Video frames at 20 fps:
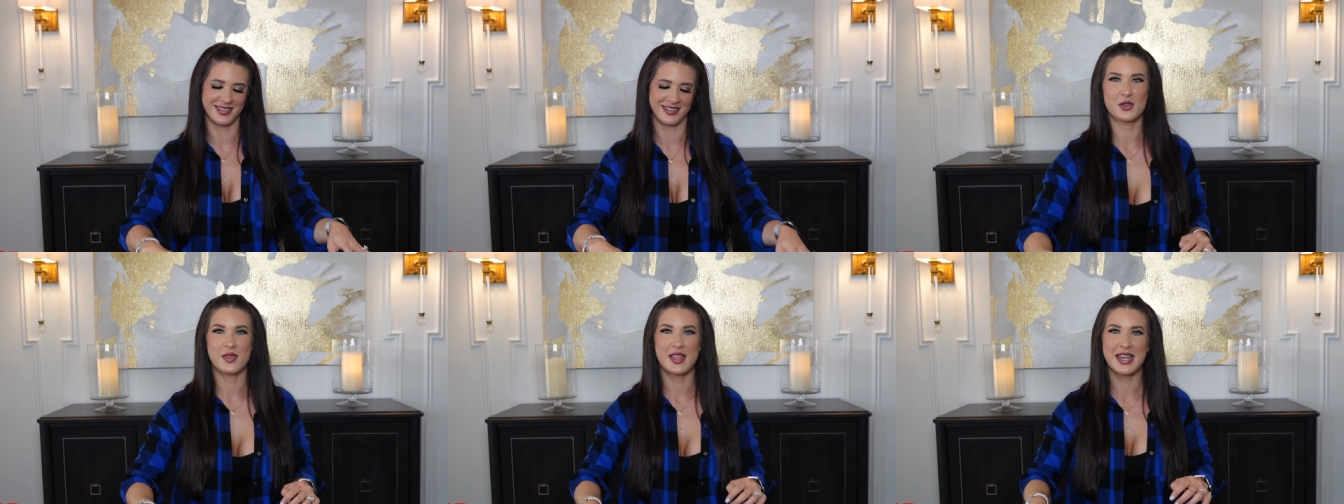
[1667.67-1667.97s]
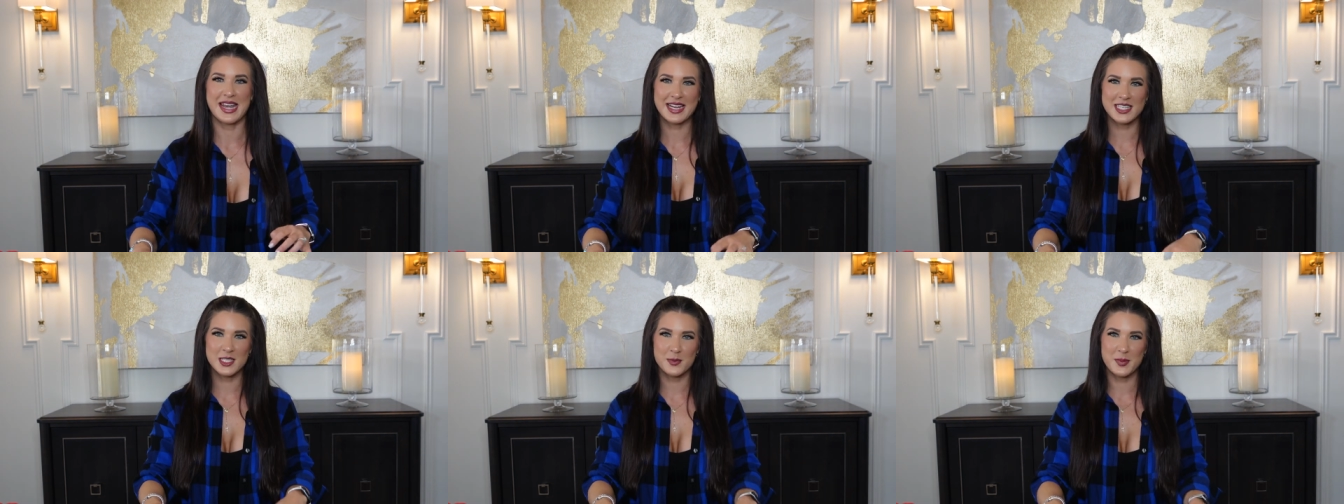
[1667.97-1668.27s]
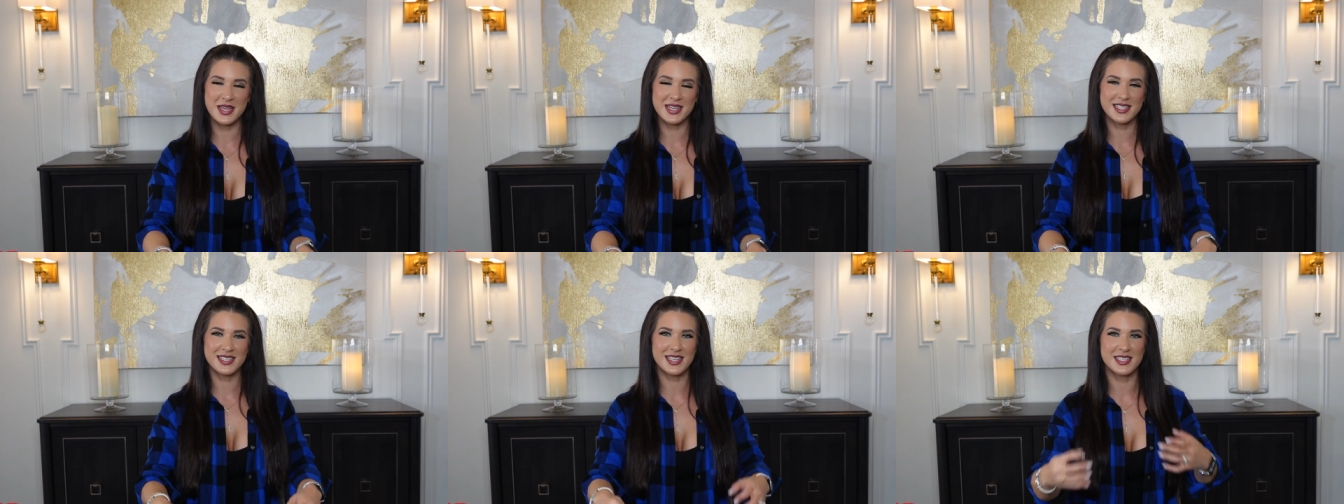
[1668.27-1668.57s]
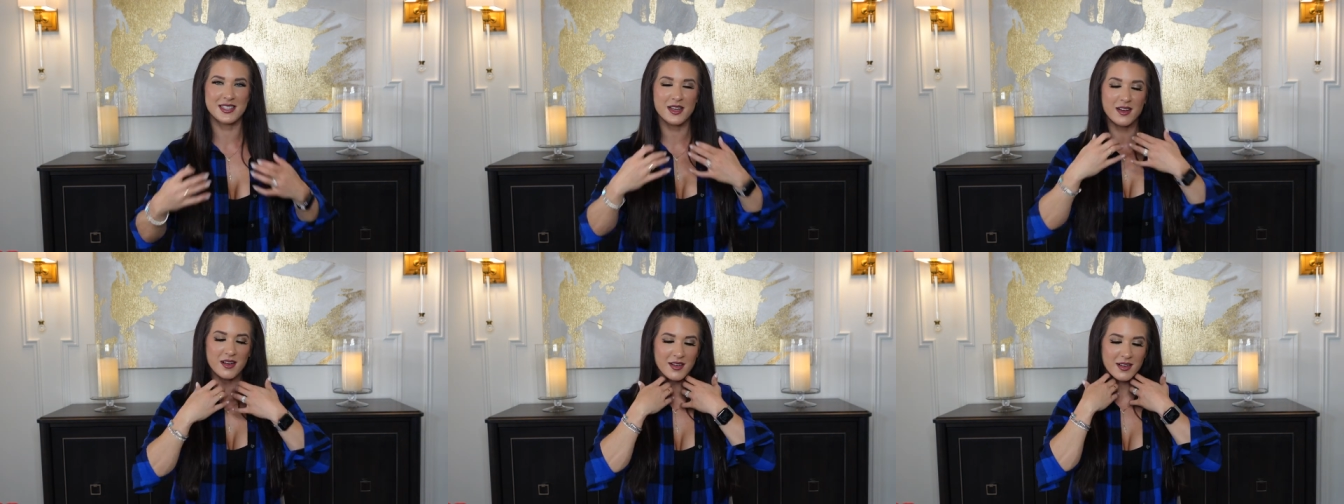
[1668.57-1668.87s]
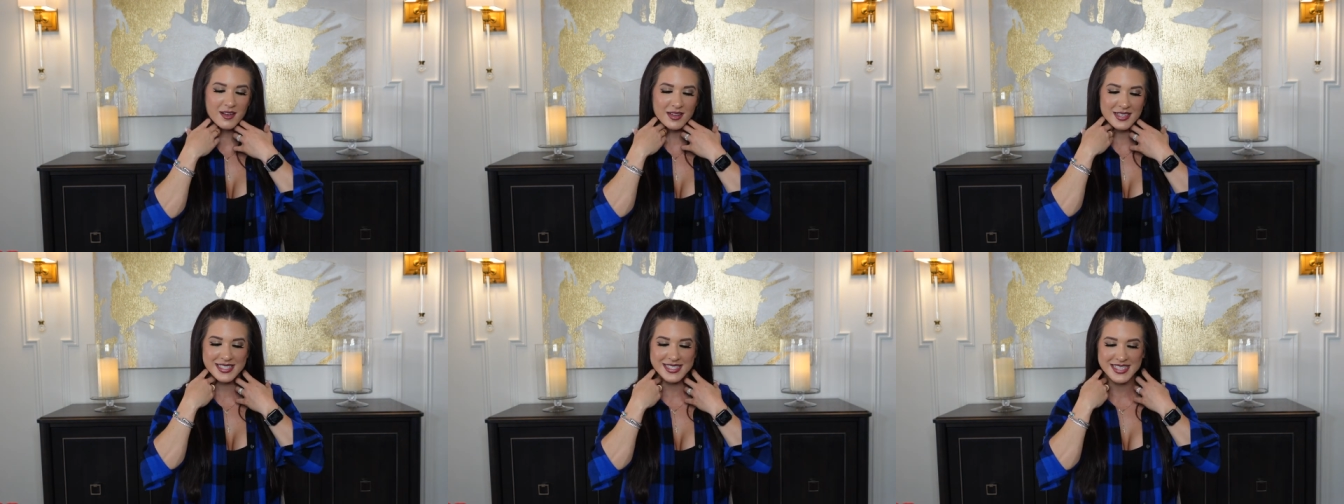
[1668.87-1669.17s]
So the next pieces
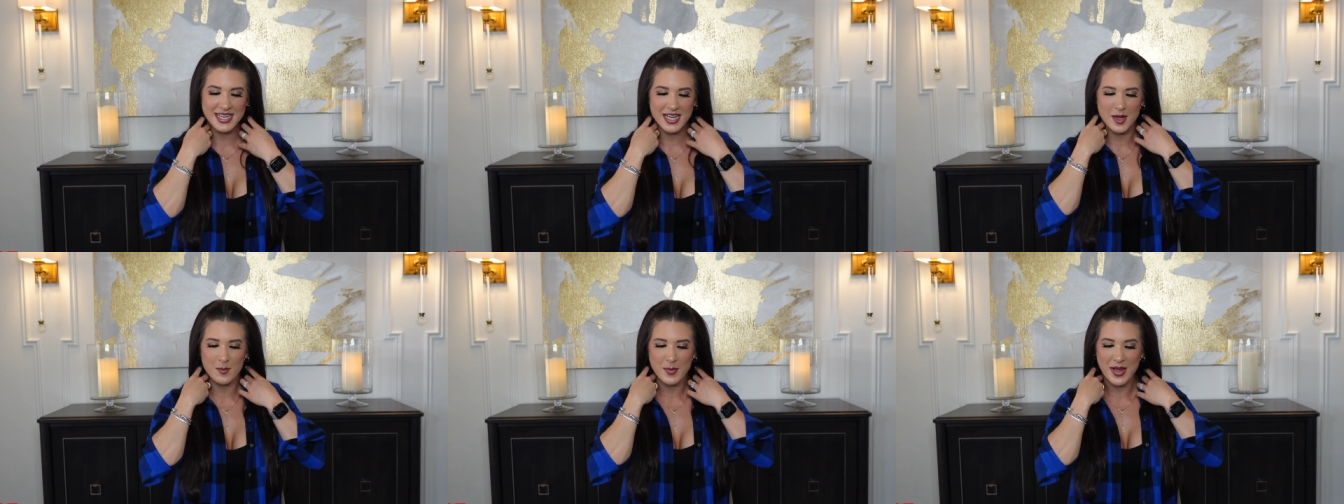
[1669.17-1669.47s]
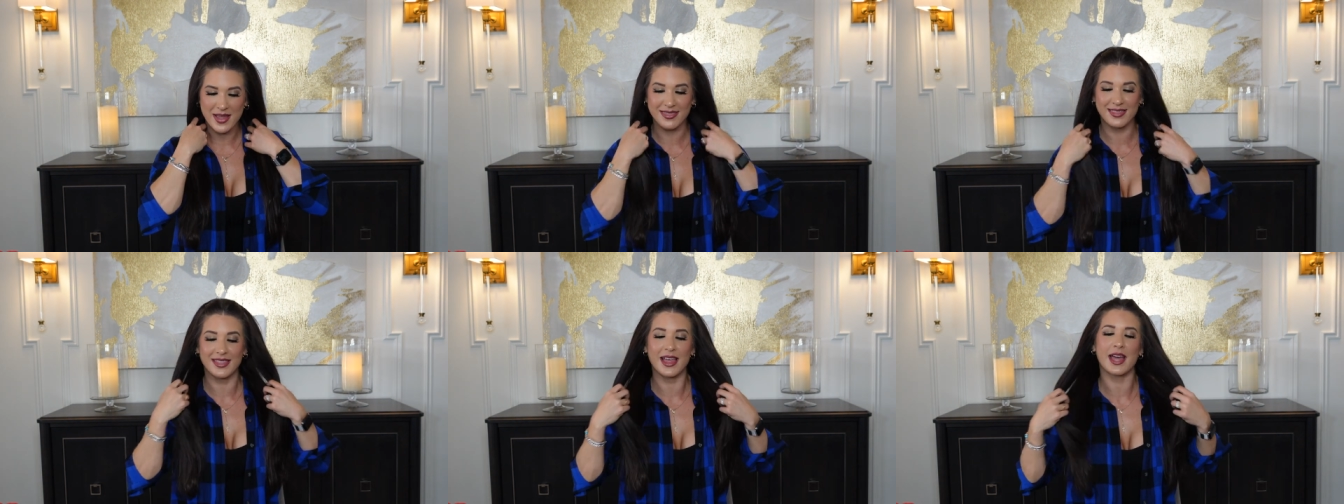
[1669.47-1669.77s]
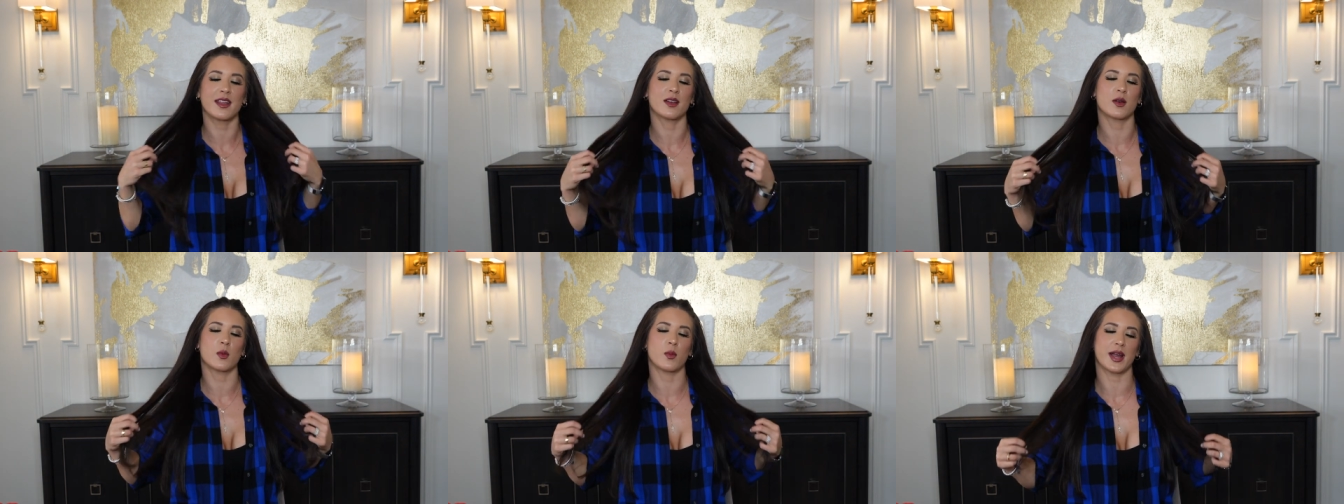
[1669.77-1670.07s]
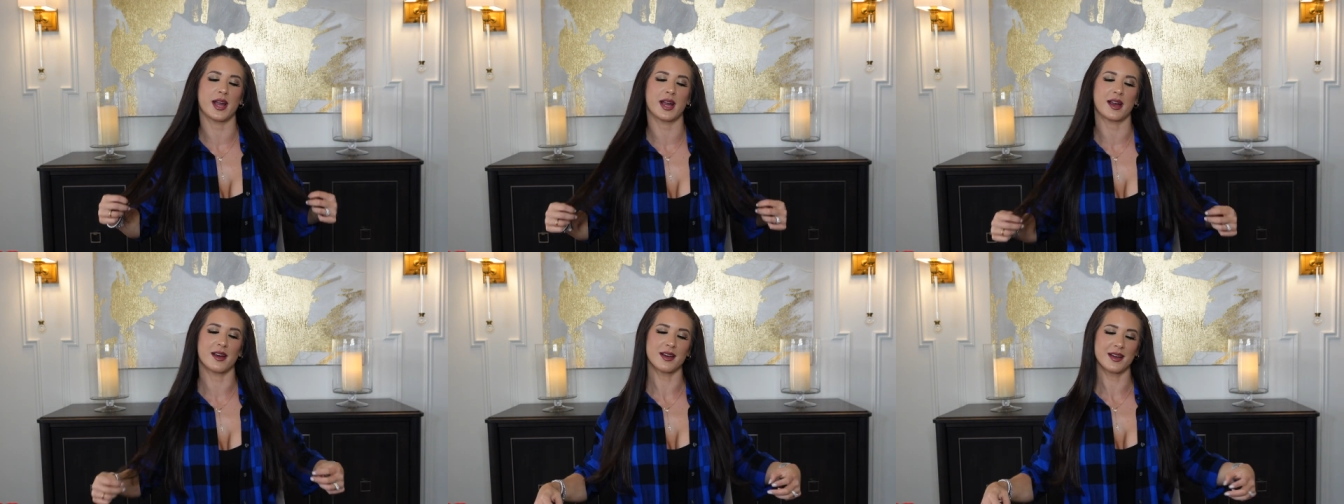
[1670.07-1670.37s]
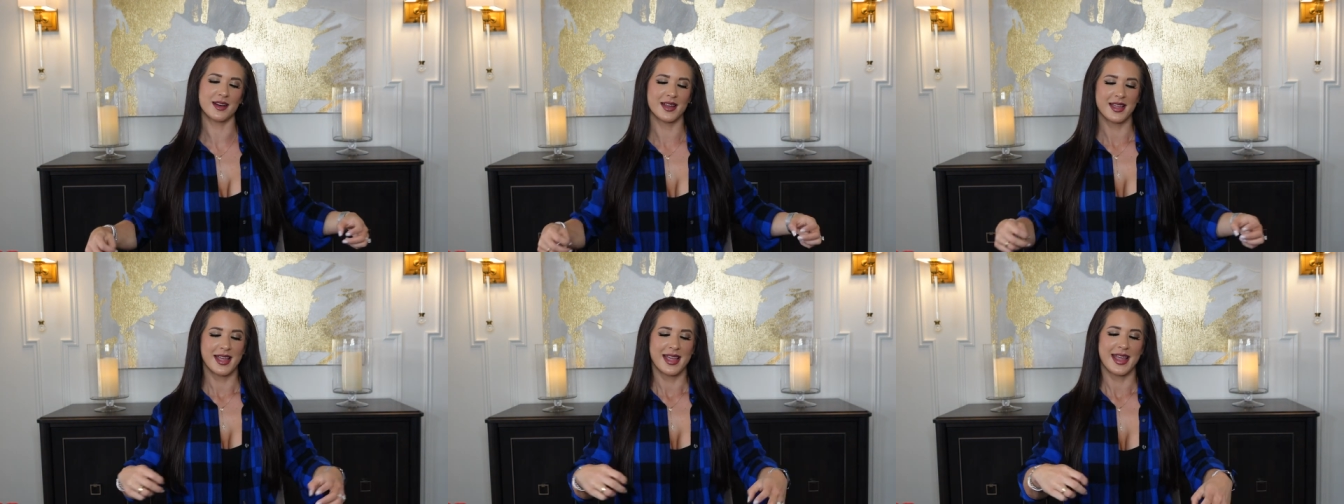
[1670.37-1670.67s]
are some athletic
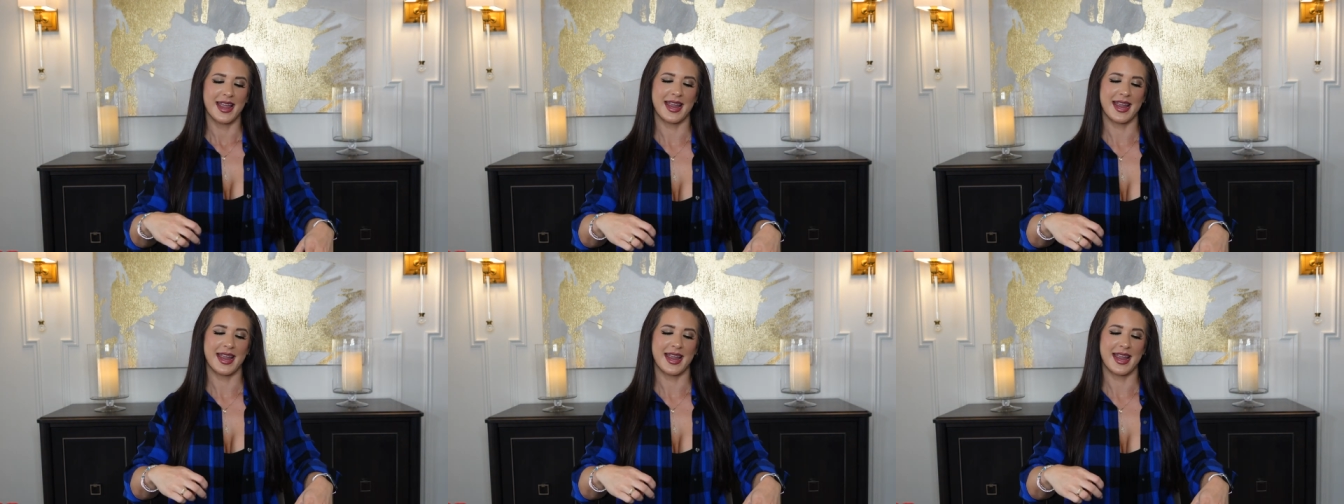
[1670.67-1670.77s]
wear.